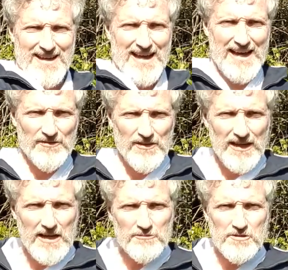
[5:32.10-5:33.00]
and the
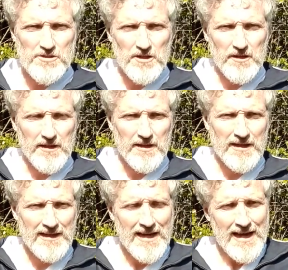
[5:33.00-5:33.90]
left returning.
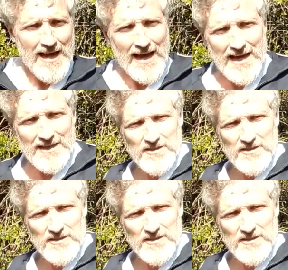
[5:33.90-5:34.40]
And